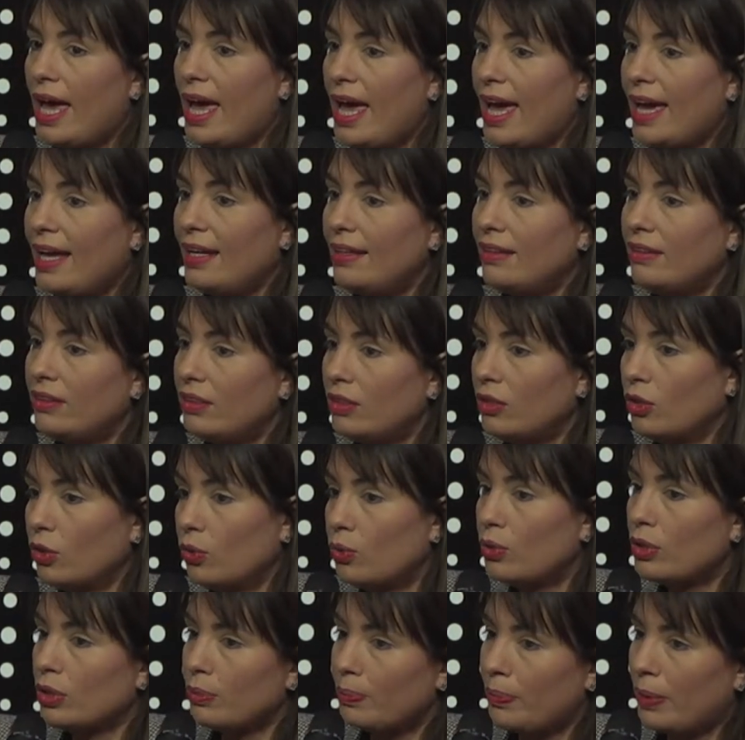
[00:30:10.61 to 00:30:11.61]
And the
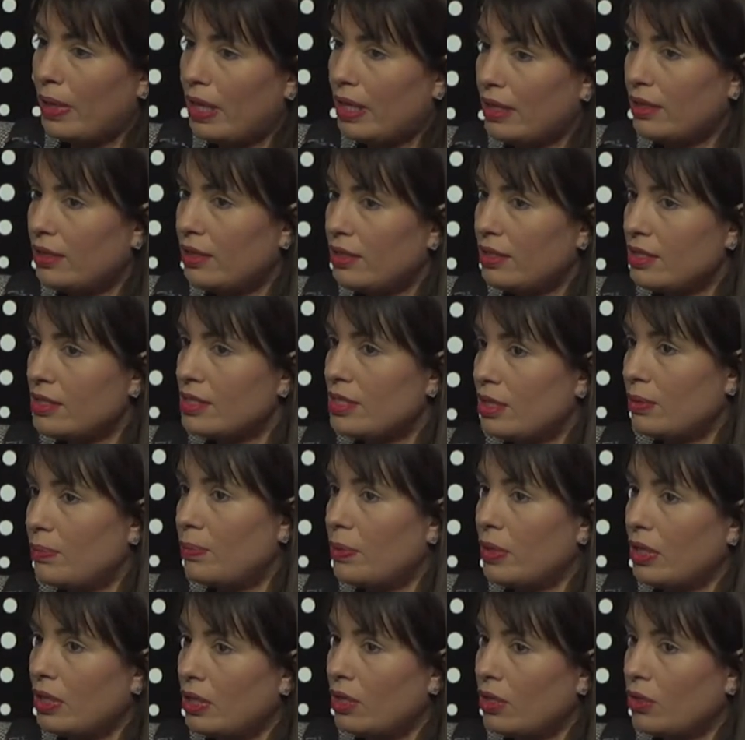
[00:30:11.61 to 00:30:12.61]
local partners are
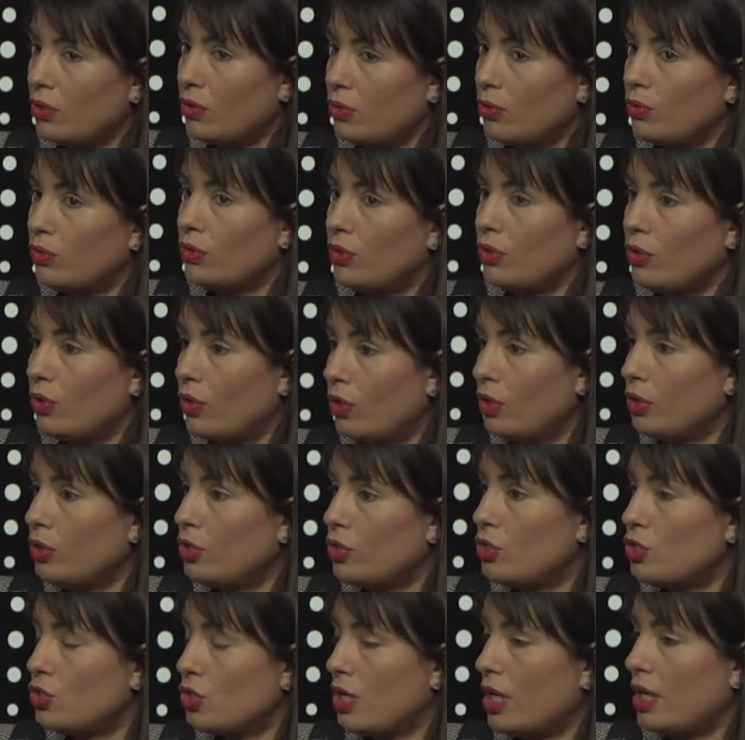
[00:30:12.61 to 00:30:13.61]
bringing you the
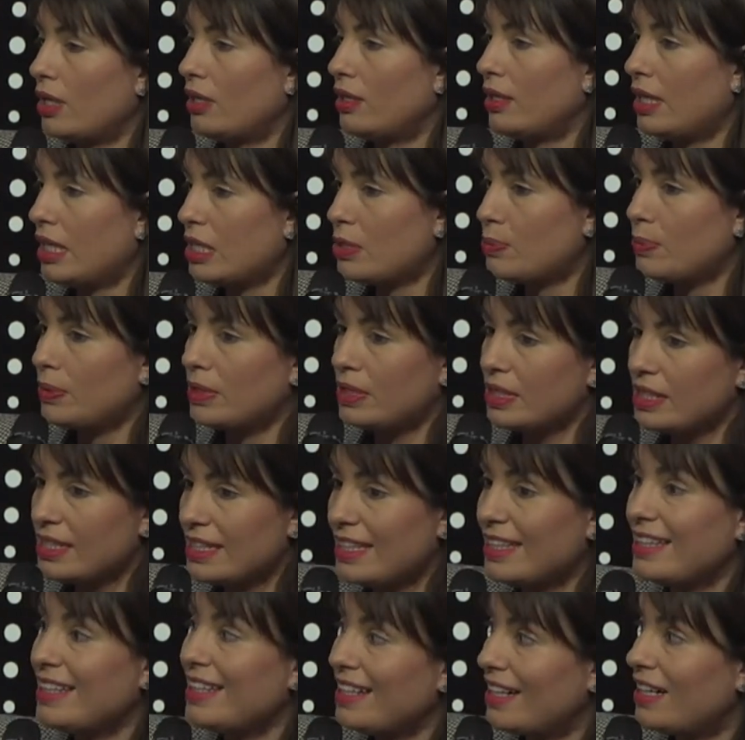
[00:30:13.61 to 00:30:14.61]
knowledge and the expertise
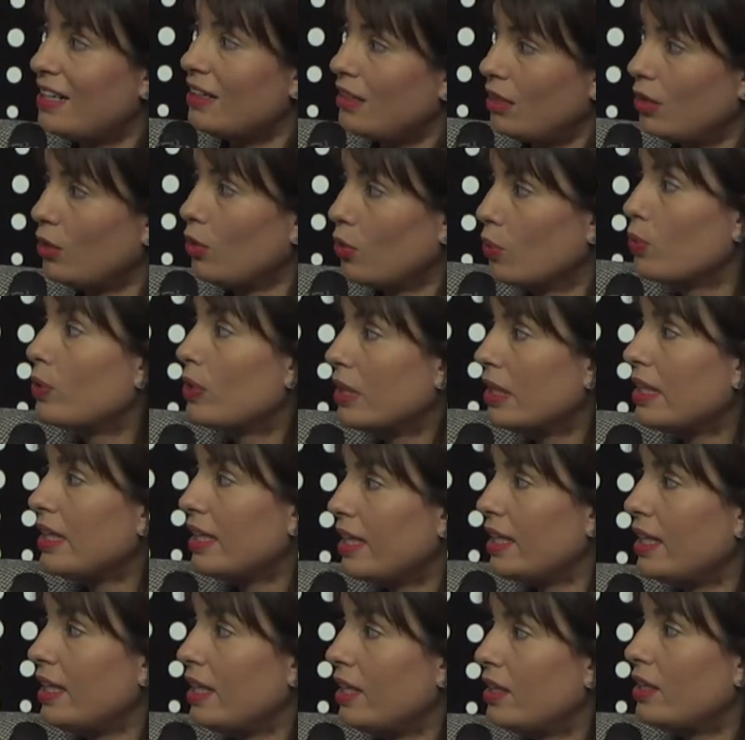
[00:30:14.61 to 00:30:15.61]
that they are locally
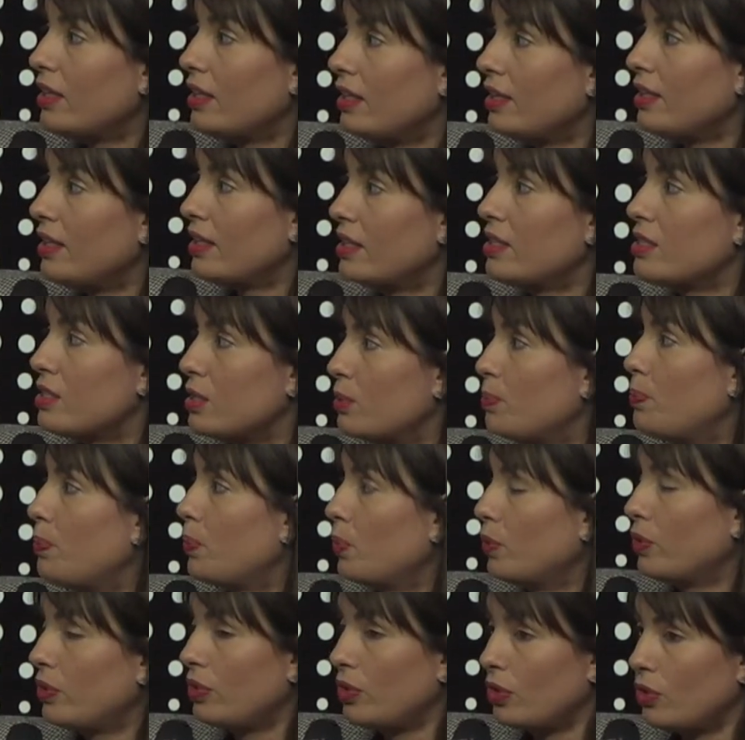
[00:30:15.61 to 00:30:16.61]
here, and they're
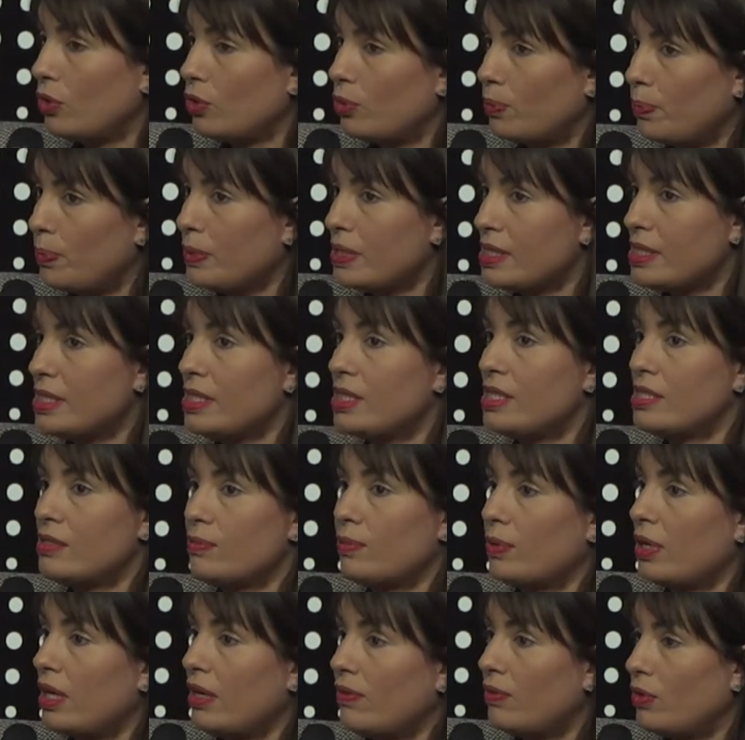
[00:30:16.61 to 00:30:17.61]
supporting your
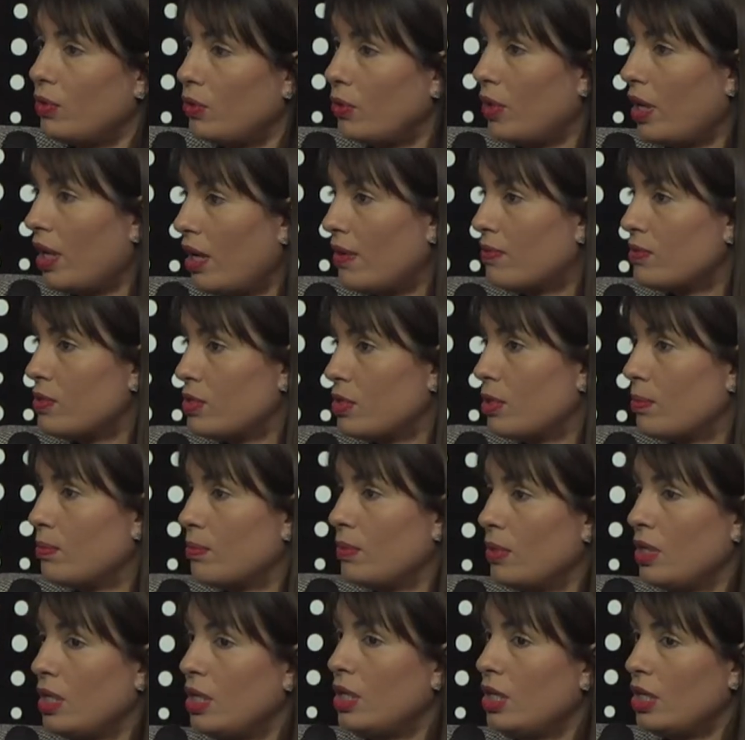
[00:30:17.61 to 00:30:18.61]
business, whatever you have
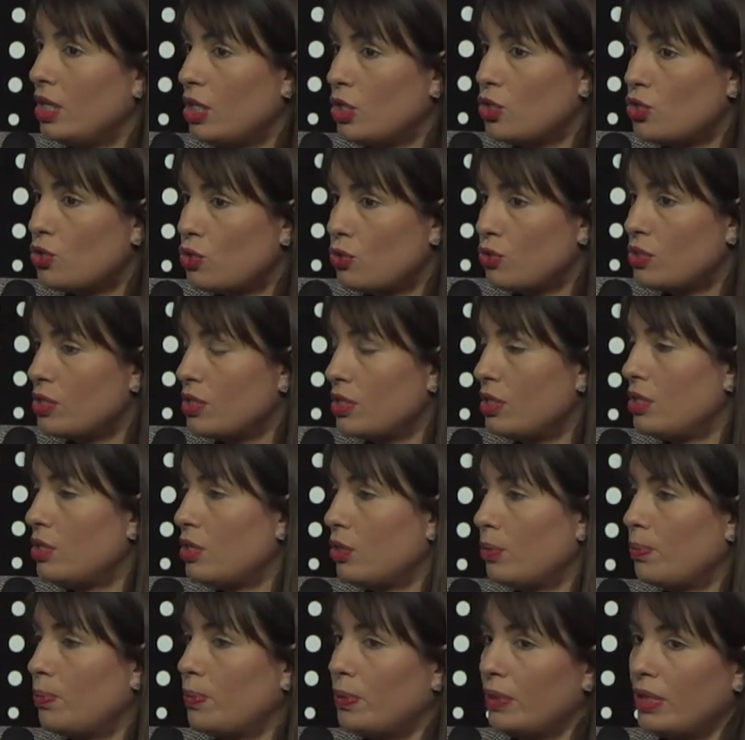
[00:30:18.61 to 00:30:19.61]
some issues in
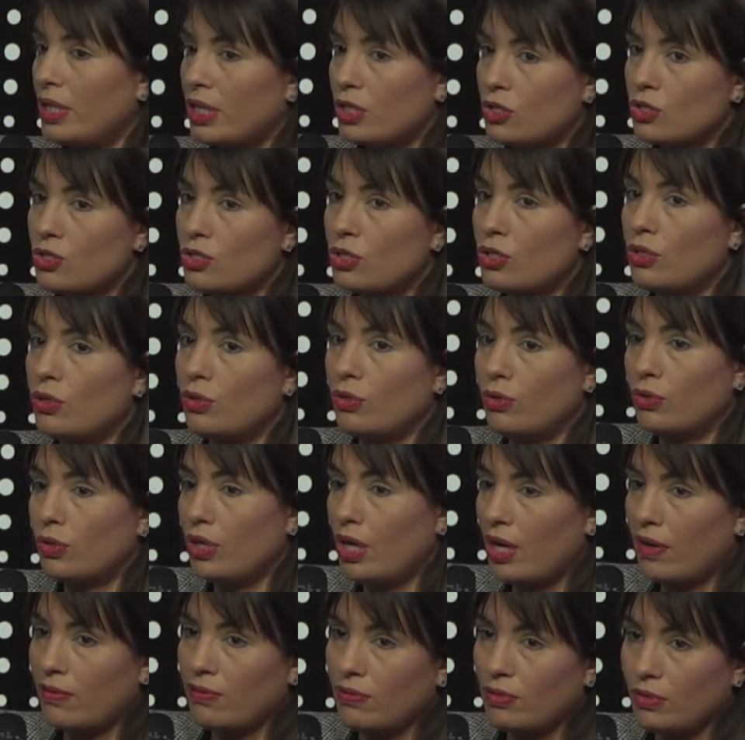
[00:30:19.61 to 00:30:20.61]
your production or you
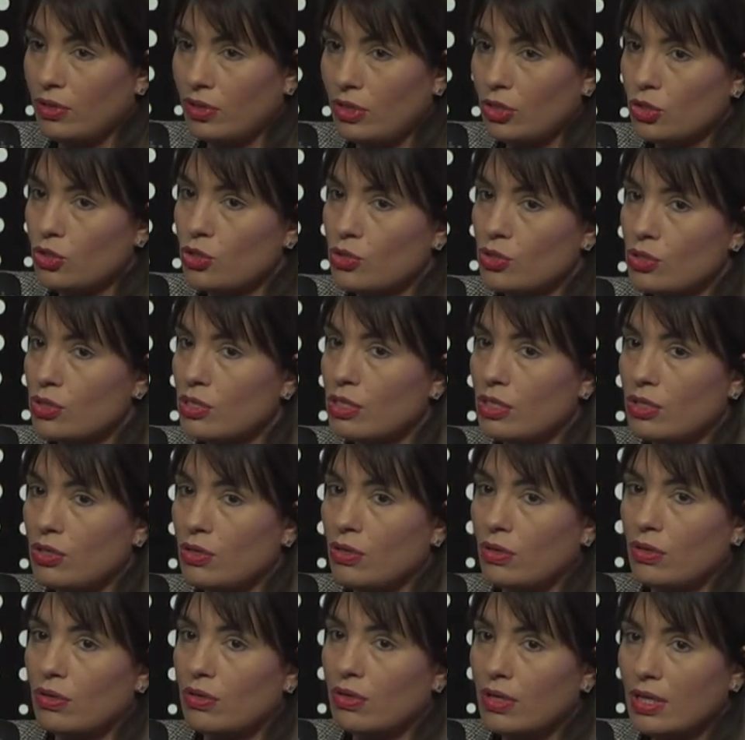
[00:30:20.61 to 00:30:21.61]
have issues in
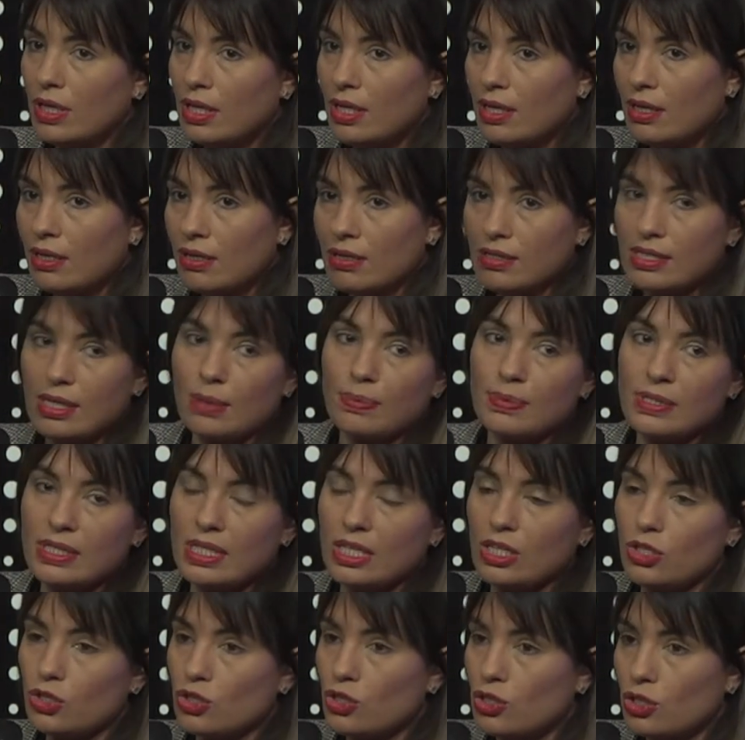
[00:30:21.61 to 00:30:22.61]
your
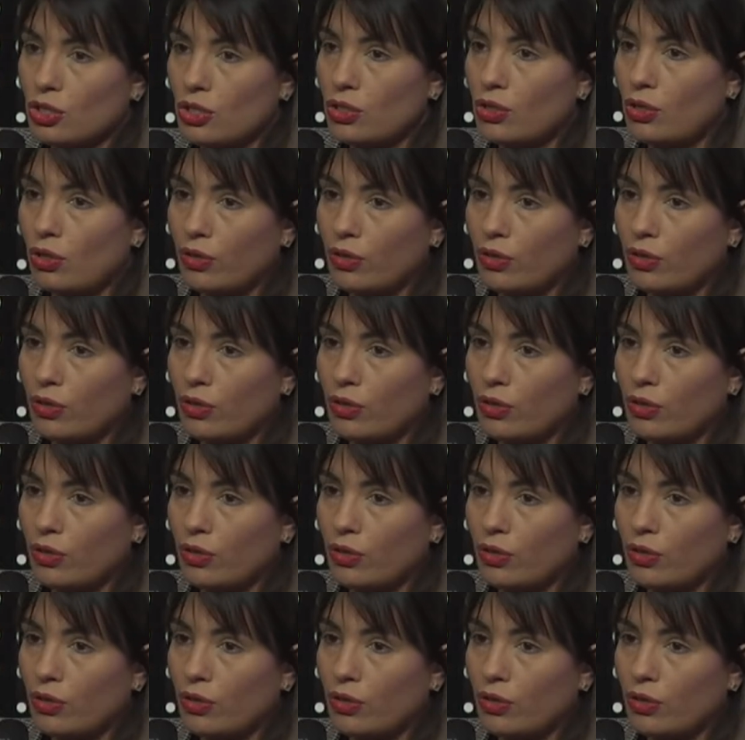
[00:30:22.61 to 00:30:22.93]
substation